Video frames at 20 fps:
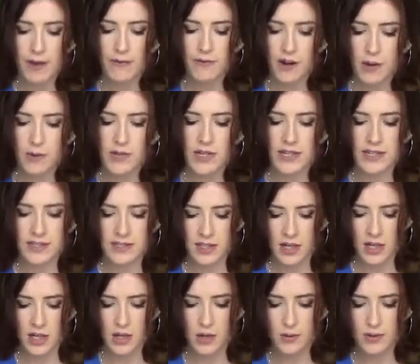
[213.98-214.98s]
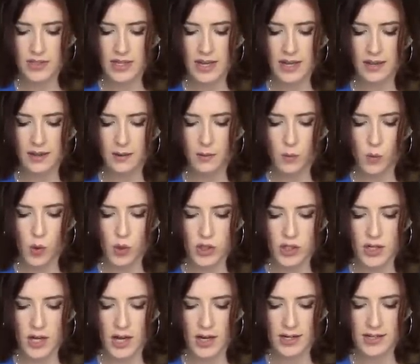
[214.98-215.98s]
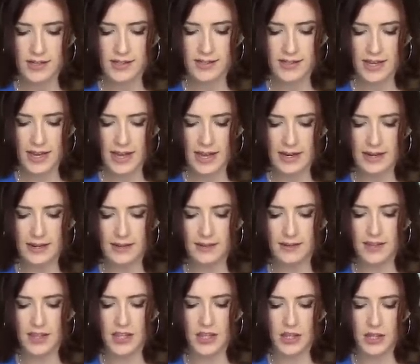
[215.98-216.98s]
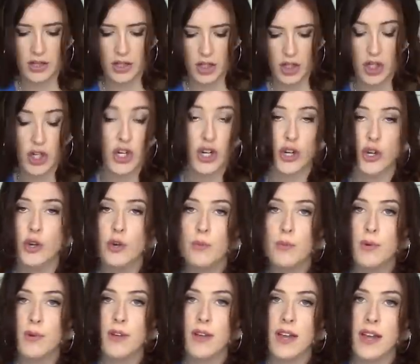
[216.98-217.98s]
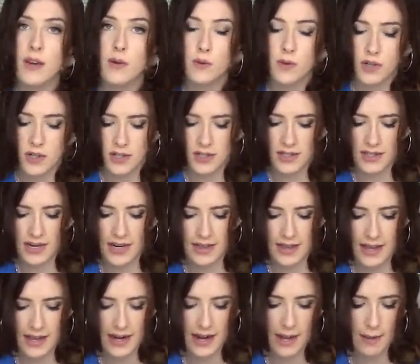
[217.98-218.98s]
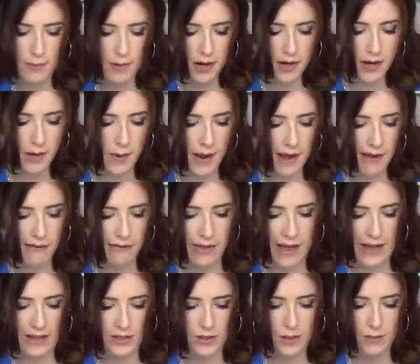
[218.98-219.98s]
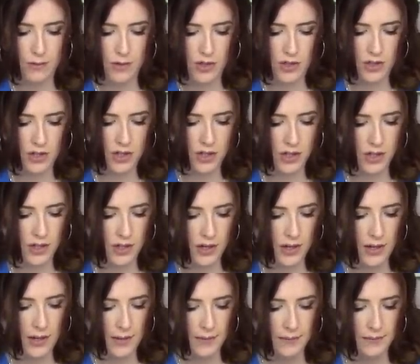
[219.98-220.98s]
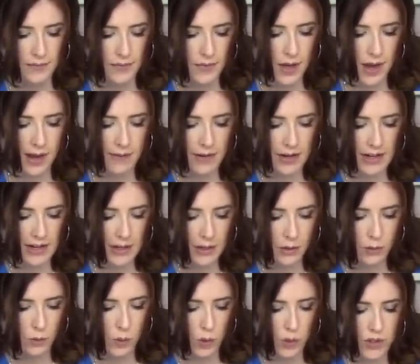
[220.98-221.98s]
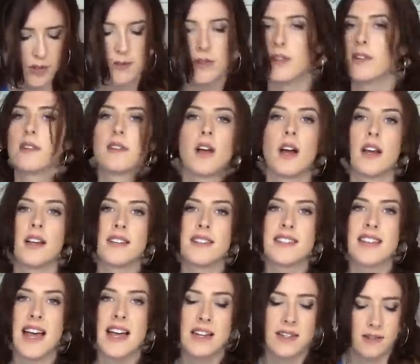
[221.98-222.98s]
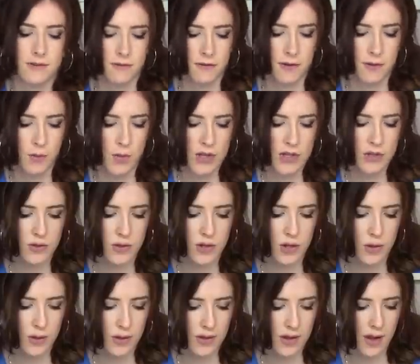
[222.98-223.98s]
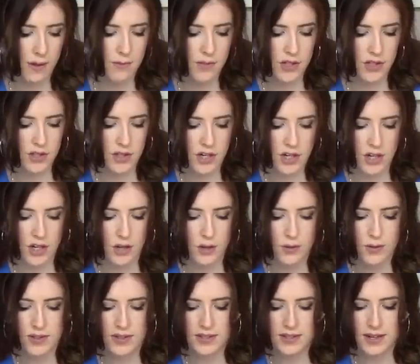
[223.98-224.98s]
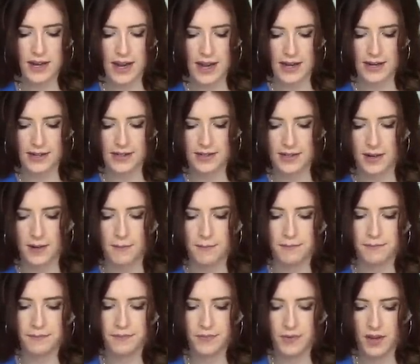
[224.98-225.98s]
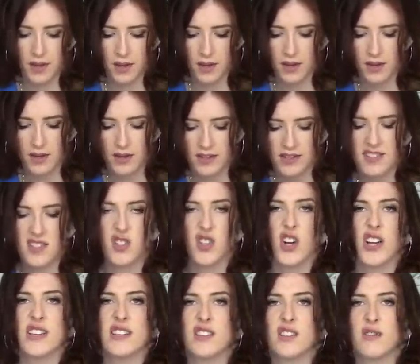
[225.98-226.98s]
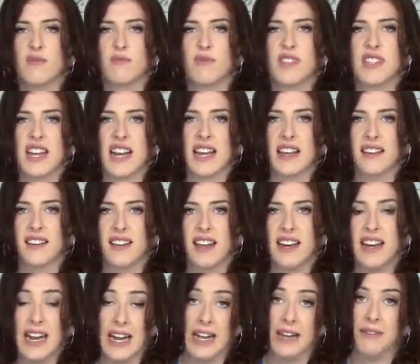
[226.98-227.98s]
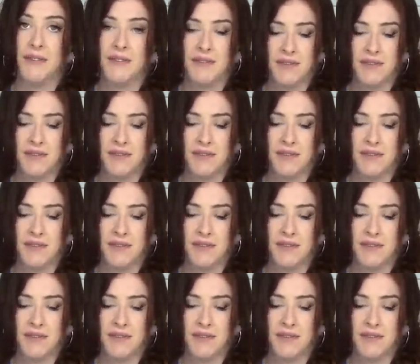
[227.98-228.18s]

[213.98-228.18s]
I've noticed are using watercolours in the tube in order to stick that in here, but I don't have that, so I'm just going to... I have like a little watercolour set from Winsor & Newton that I'm just going to use and um, try and stick in here.